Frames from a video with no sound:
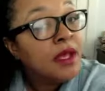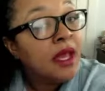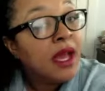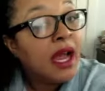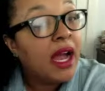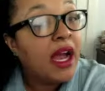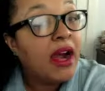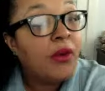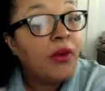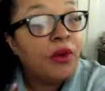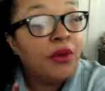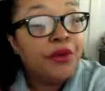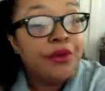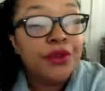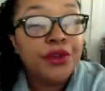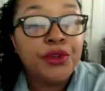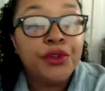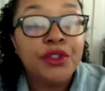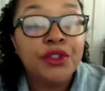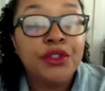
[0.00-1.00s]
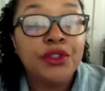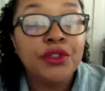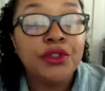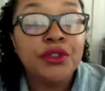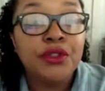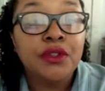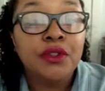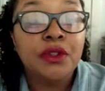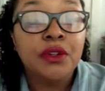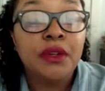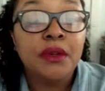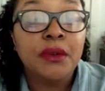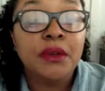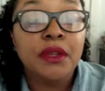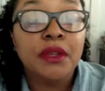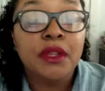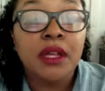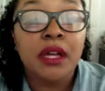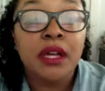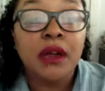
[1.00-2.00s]
I won't do a tutorial
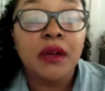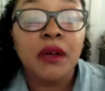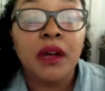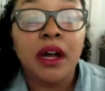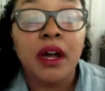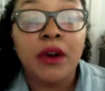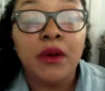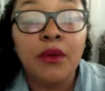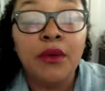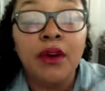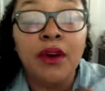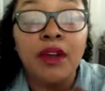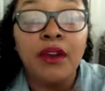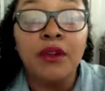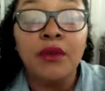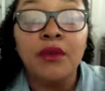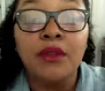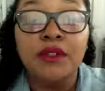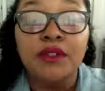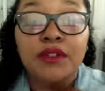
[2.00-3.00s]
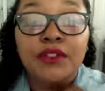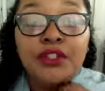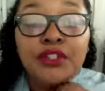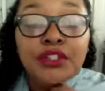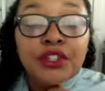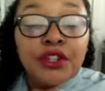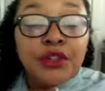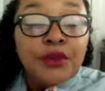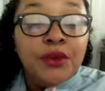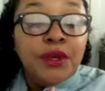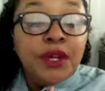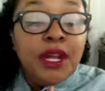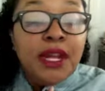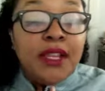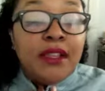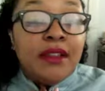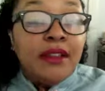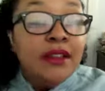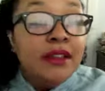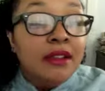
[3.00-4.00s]
because I don't, I, I don't want to show what
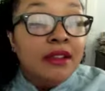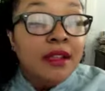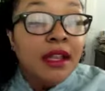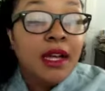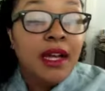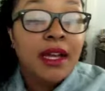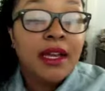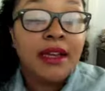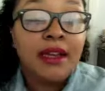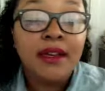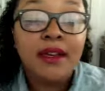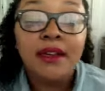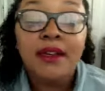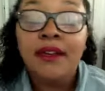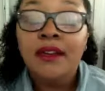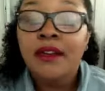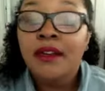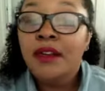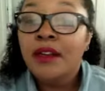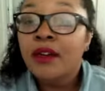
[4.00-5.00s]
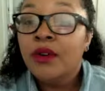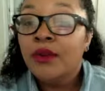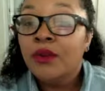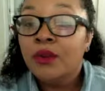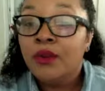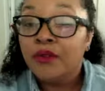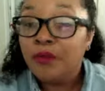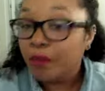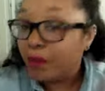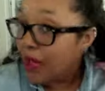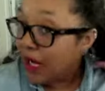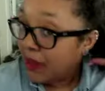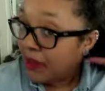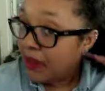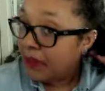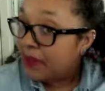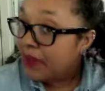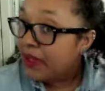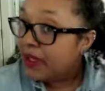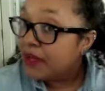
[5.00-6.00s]
I look like with
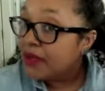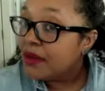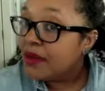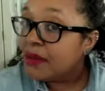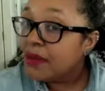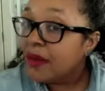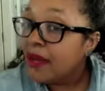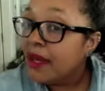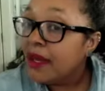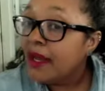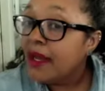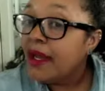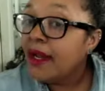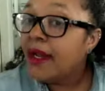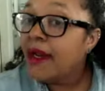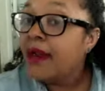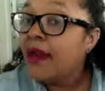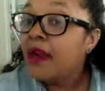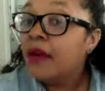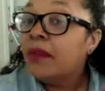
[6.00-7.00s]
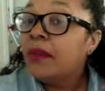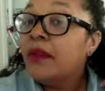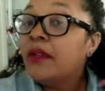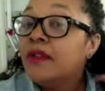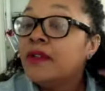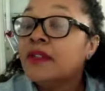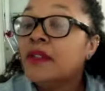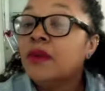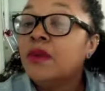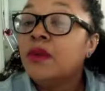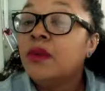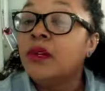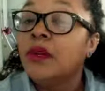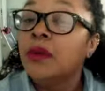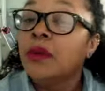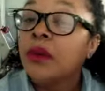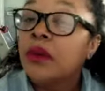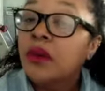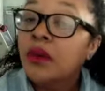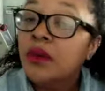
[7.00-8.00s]
bobby pins in my hair, but if someone
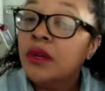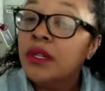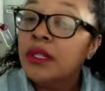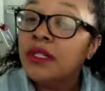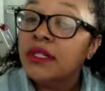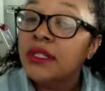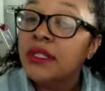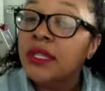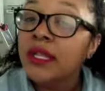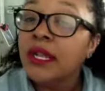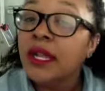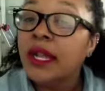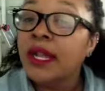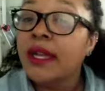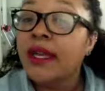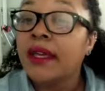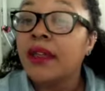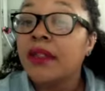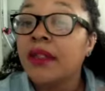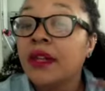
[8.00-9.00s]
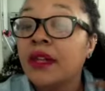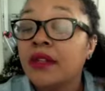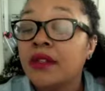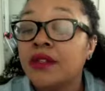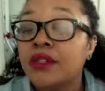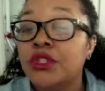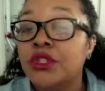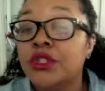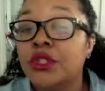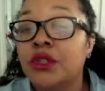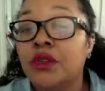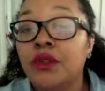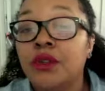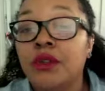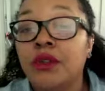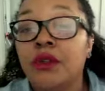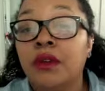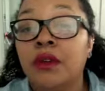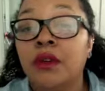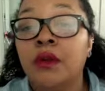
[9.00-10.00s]
requested it, I guess I can show
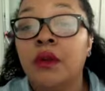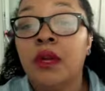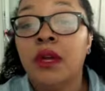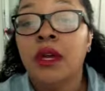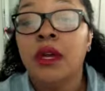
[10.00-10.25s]
you.